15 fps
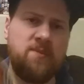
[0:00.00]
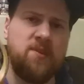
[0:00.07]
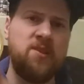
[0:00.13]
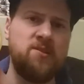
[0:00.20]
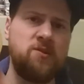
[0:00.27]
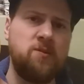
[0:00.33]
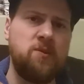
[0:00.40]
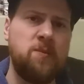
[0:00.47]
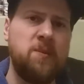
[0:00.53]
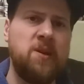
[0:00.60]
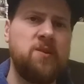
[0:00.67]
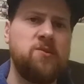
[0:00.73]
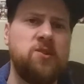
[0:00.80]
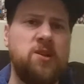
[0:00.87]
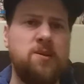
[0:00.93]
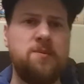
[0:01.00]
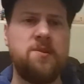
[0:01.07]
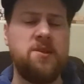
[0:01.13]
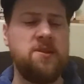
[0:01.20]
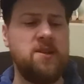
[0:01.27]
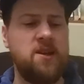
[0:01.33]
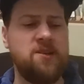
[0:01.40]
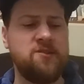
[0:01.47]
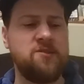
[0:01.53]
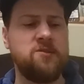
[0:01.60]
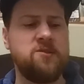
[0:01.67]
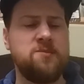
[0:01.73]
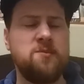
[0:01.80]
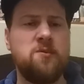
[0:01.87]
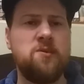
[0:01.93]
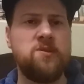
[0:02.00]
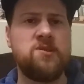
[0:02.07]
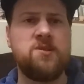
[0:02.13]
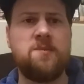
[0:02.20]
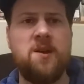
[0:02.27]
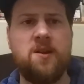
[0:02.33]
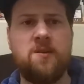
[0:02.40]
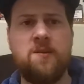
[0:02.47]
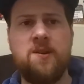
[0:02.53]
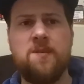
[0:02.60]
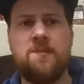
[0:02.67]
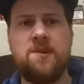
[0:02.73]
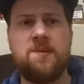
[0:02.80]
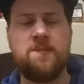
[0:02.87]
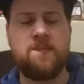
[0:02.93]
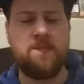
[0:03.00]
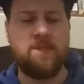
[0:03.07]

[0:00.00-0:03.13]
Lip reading: is doing a better job than National Smokeless Tobacco Company.